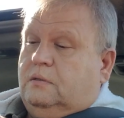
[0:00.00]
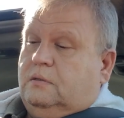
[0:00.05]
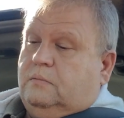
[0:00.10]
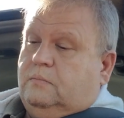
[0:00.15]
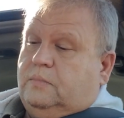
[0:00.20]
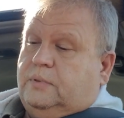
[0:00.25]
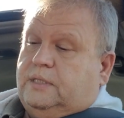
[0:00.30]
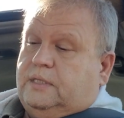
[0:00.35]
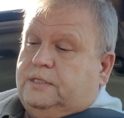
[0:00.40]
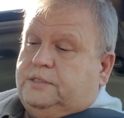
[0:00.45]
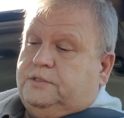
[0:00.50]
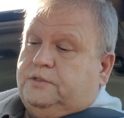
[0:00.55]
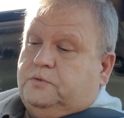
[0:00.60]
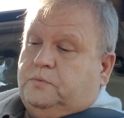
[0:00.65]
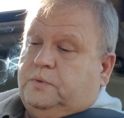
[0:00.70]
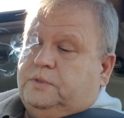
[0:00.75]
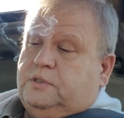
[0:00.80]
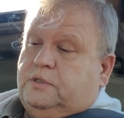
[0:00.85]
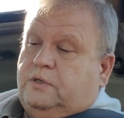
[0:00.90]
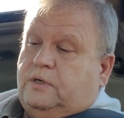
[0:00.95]
but that's just
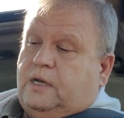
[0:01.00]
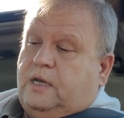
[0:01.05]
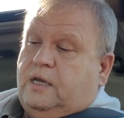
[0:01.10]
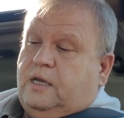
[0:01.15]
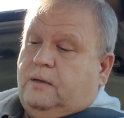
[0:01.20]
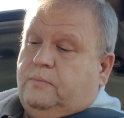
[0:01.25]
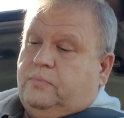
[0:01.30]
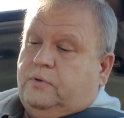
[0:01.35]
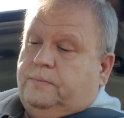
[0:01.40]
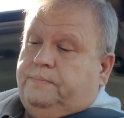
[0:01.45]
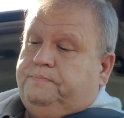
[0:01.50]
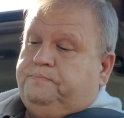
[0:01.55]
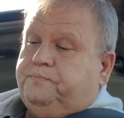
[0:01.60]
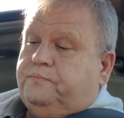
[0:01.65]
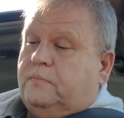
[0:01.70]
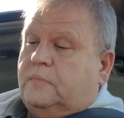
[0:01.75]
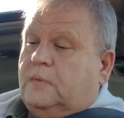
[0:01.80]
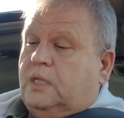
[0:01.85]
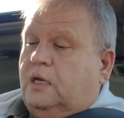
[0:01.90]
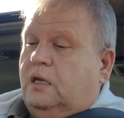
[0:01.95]
what's going to happen.
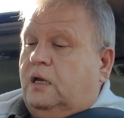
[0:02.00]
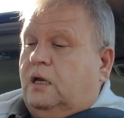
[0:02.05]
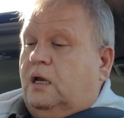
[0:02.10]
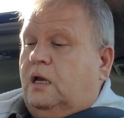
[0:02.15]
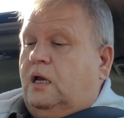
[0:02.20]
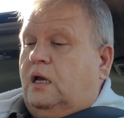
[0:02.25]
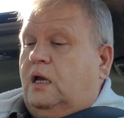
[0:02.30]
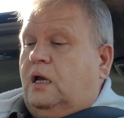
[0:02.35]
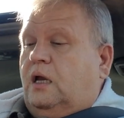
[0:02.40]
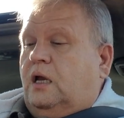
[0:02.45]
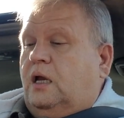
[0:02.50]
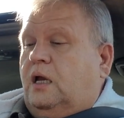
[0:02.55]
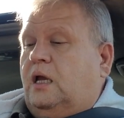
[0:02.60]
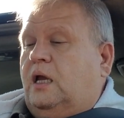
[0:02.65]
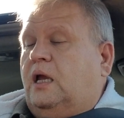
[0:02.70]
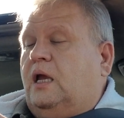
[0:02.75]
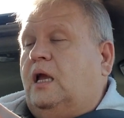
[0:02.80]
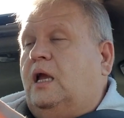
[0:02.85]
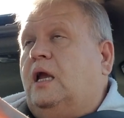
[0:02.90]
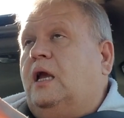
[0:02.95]

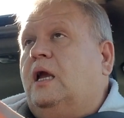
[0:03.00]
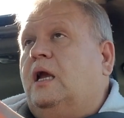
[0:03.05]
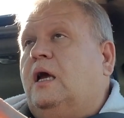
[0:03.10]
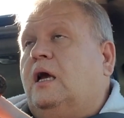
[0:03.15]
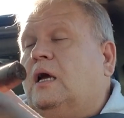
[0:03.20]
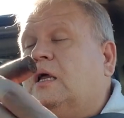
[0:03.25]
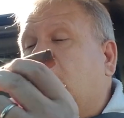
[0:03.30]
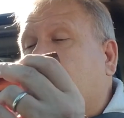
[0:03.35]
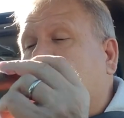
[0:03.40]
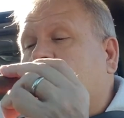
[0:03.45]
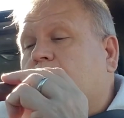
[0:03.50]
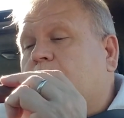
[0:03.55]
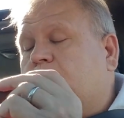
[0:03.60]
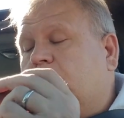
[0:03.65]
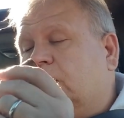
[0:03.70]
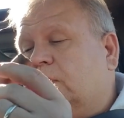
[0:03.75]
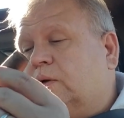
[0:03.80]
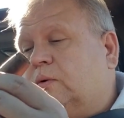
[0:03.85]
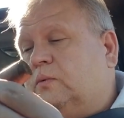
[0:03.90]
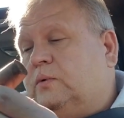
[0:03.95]
And
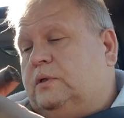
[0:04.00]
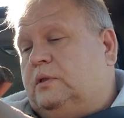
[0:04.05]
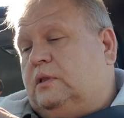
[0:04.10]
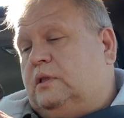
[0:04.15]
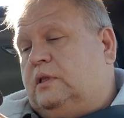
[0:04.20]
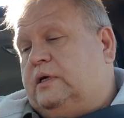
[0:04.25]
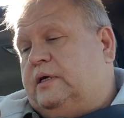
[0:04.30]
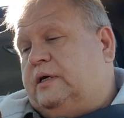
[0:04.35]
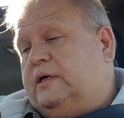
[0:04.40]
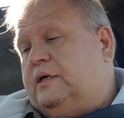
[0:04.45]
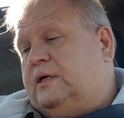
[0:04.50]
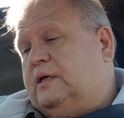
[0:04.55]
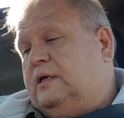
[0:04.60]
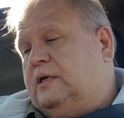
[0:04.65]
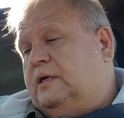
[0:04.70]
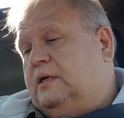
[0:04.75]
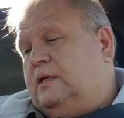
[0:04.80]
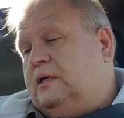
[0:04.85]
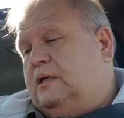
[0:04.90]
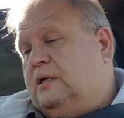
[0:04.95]
we'll
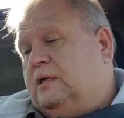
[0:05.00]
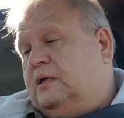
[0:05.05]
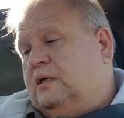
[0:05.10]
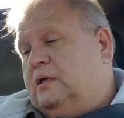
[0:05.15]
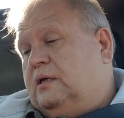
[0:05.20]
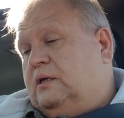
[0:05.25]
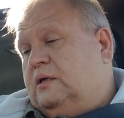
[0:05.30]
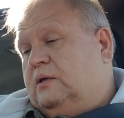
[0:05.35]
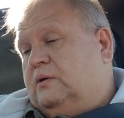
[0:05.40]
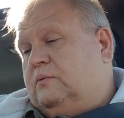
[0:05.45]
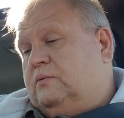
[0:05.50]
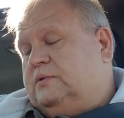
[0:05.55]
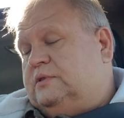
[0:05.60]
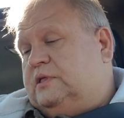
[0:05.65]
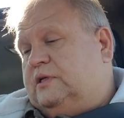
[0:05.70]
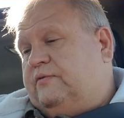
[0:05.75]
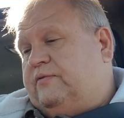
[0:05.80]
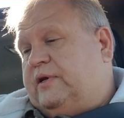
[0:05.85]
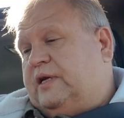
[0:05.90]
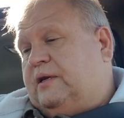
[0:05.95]

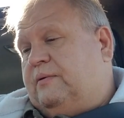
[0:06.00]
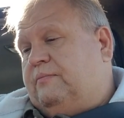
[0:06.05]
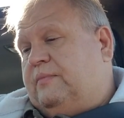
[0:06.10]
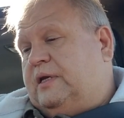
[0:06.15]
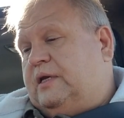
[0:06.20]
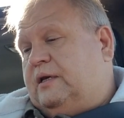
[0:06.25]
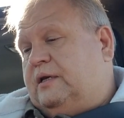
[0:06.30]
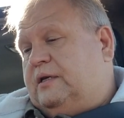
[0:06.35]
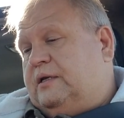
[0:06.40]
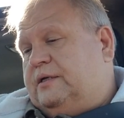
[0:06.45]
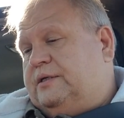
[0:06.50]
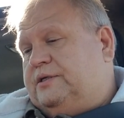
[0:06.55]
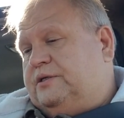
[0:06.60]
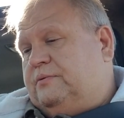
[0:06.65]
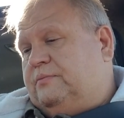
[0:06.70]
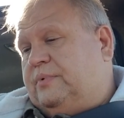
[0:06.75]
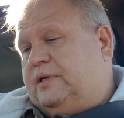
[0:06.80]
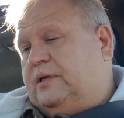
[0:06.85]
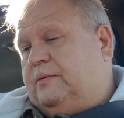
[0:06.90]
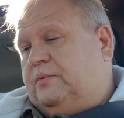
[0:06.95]
see if I can make it. I
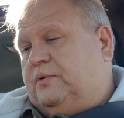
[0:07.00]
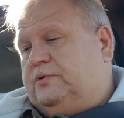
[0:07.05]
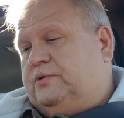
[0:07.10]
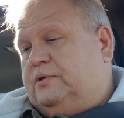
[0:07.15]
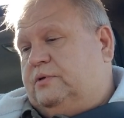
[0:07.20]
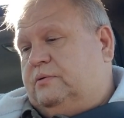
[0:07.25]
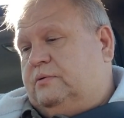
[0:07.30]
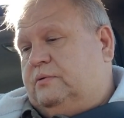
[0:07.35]
should be able to.